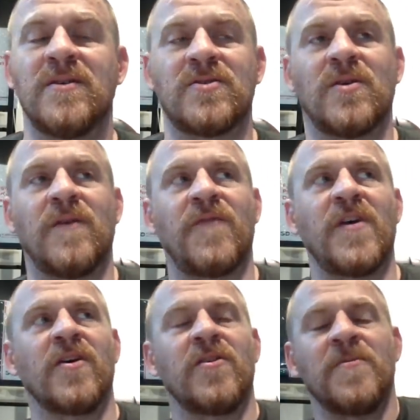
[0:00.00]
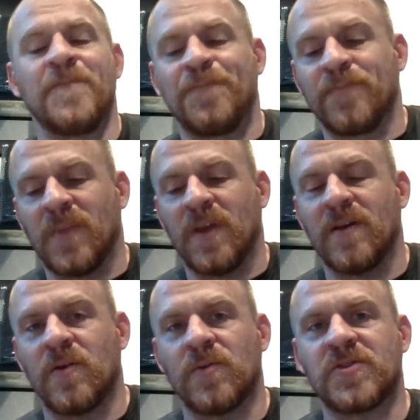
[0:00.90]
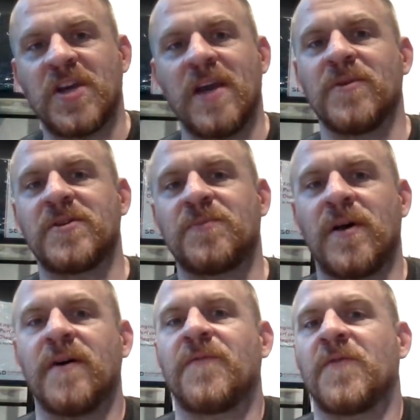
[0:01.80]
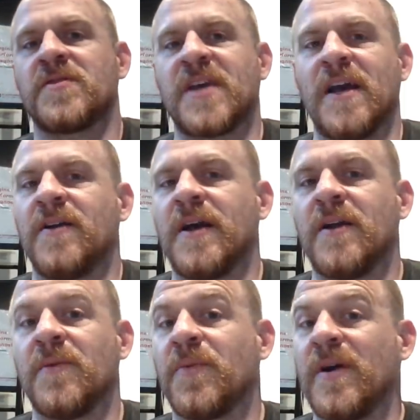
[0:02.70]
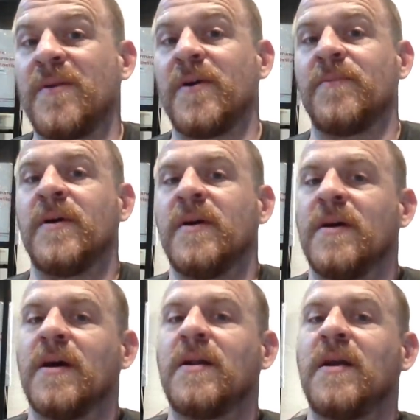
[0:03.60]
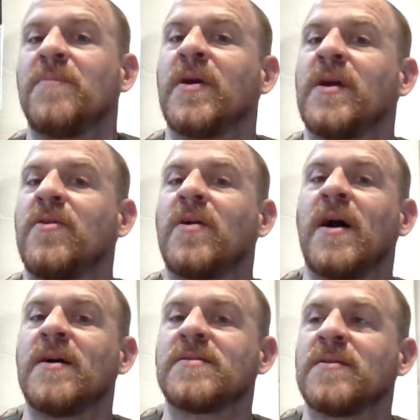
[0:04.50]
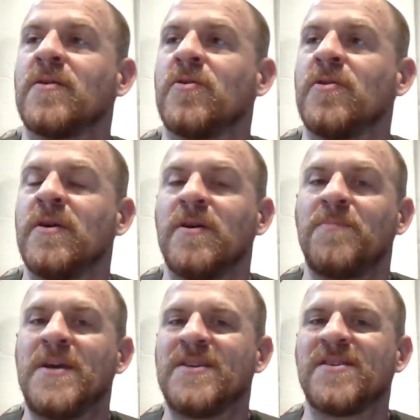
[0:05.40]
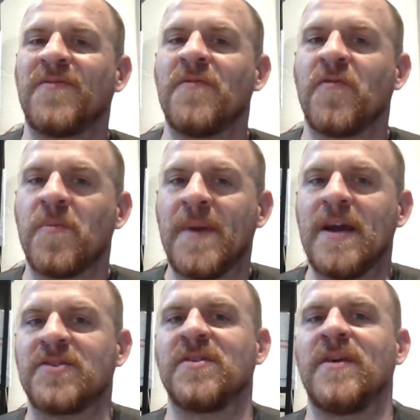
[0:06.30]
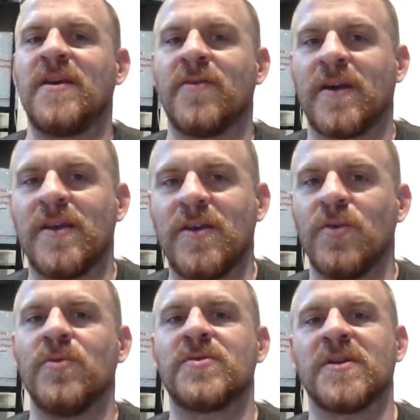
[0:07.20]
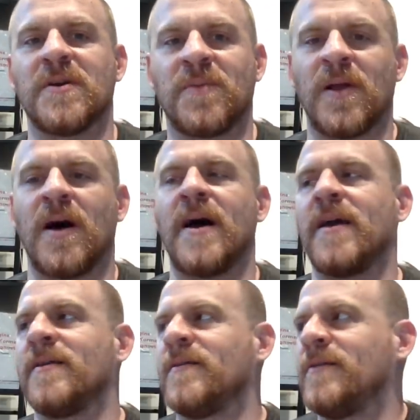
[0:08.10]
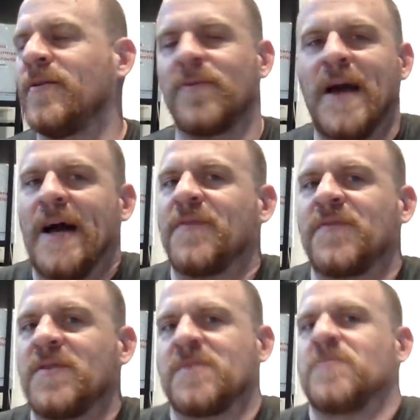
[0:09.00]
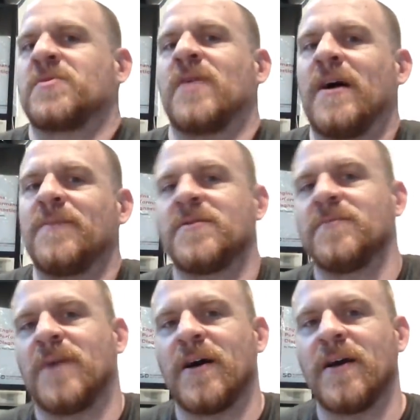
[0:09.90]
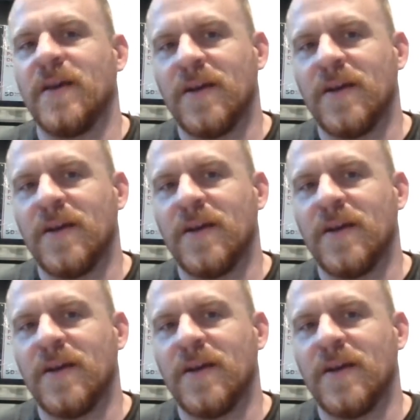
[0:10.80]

So I figured a little shameless plug for ScannerDanner Premium, and then bring you guys a little piece of information that you can use and apply, and you don't have to subscribe to my